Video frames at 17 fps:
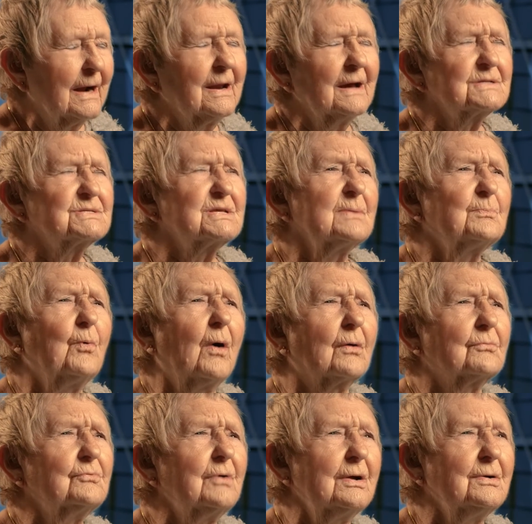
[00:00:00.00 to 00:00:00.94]
And I said,
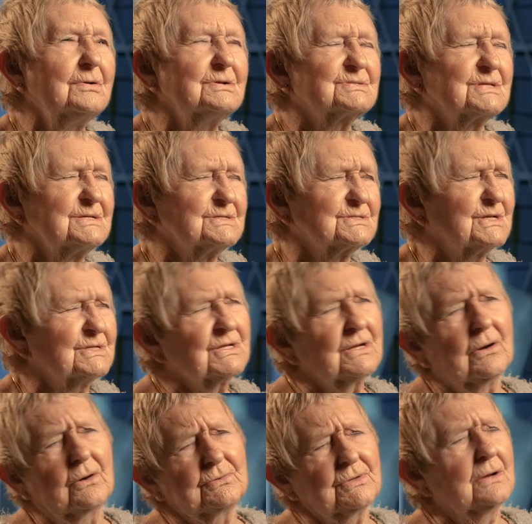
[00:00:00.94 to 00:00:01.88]
What, roses? He
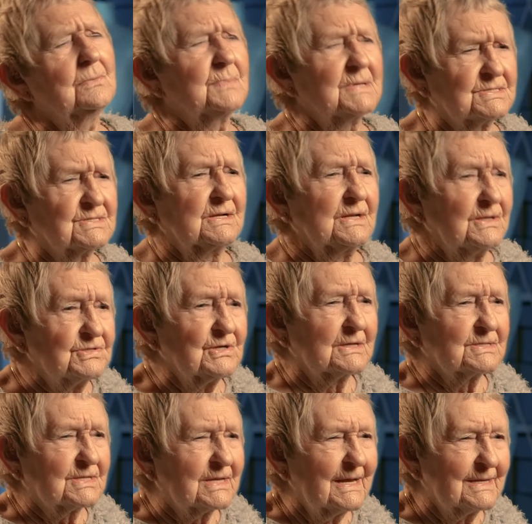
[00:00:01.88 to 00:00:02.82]
said, Oh, don't be silly,
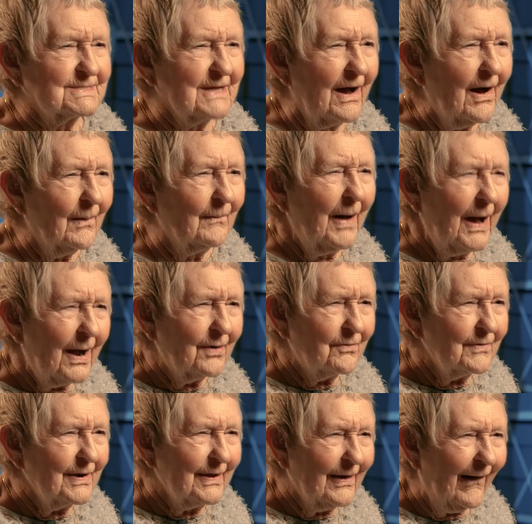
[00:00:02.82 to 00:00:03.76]
just get up,
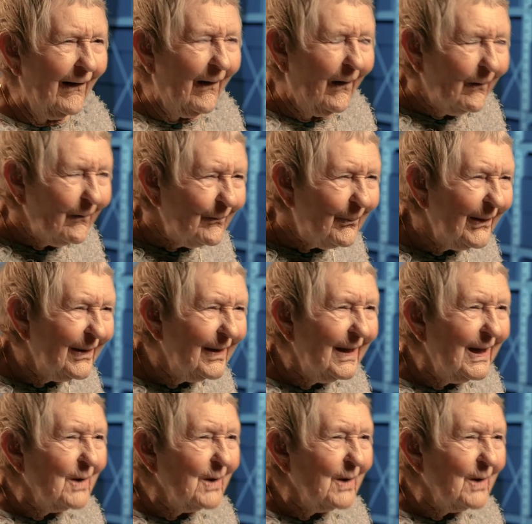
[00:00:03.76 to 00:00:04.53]
hurry up.